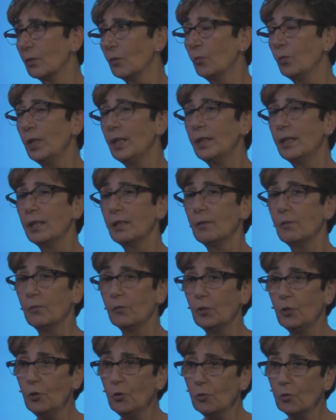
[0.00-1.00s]
We can
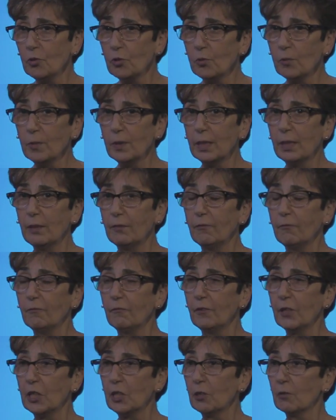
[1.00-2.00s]
usually
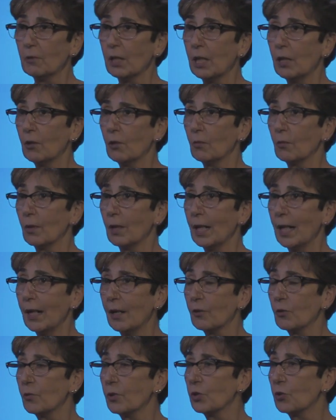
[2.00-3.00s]
figure out how
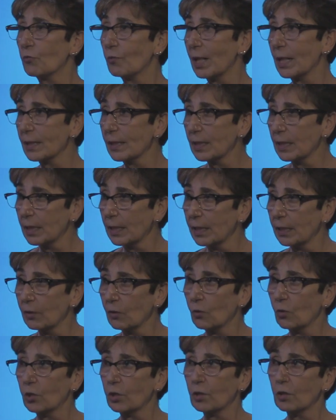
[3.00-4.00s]
to address it
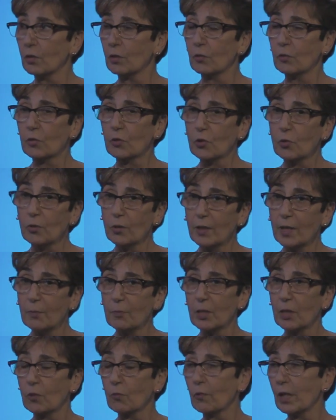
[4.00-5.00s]
or turn them
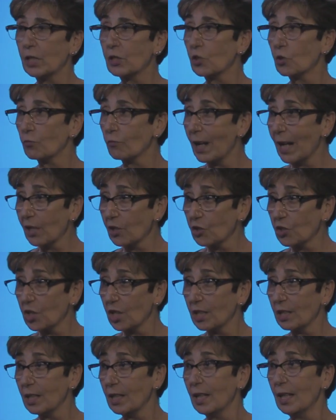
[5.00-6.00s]
in the right
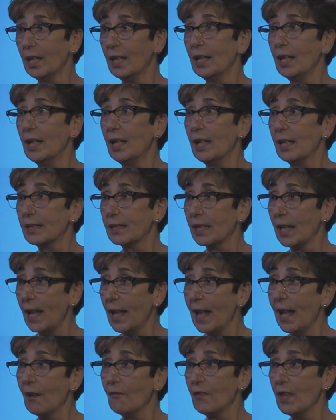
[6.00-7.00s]
direction to
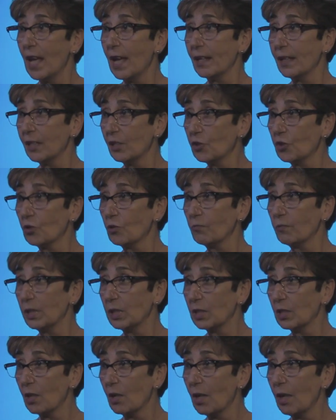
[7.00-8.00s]
have that issue
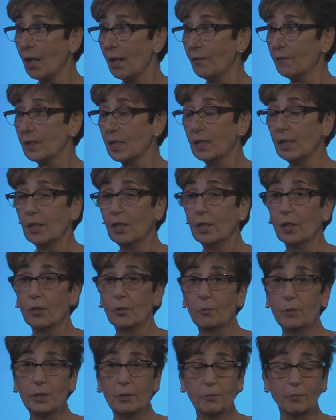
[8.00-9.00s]
resolved.
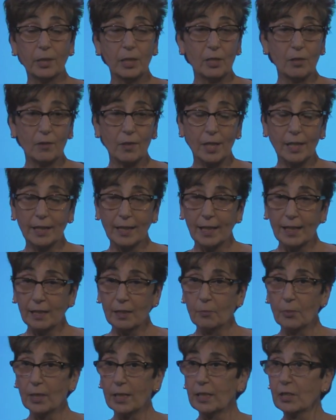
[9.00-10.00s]
We don't like
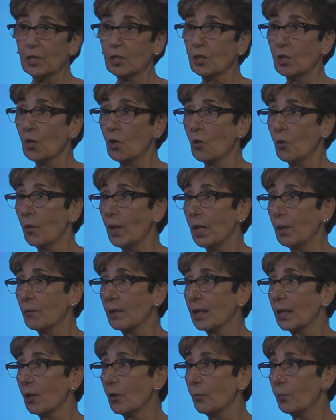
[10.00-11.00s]
anybody to go away
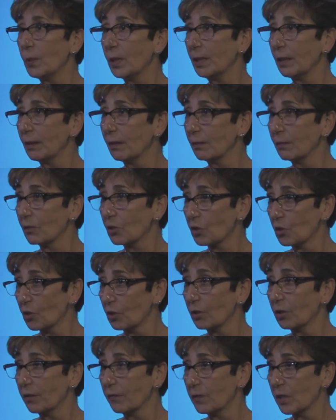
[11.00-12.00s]
without being
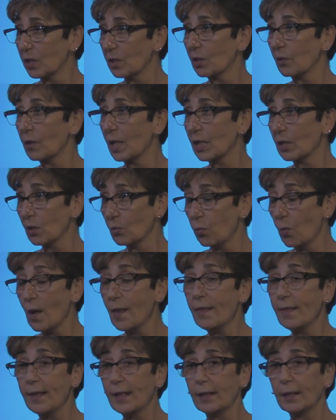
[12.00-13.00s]
served. So that's
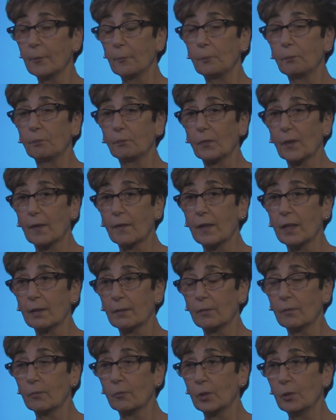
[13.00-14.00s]
one thing
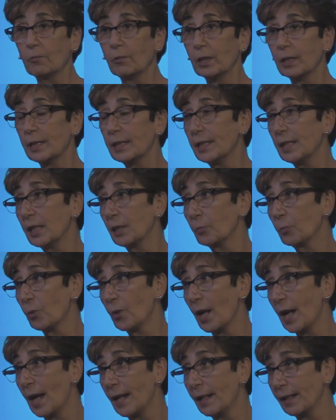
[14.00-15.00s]
that we really take
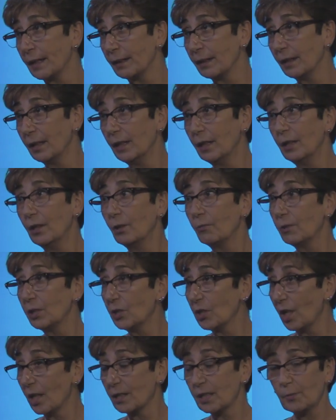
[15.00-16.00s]
pride in. We
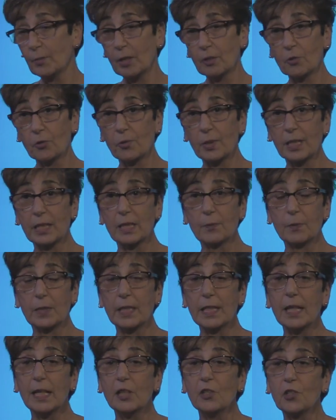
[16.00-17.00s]
talked about
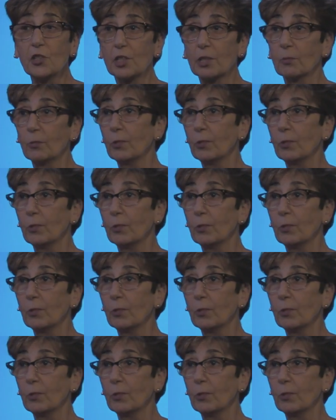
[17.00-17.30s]
transportation.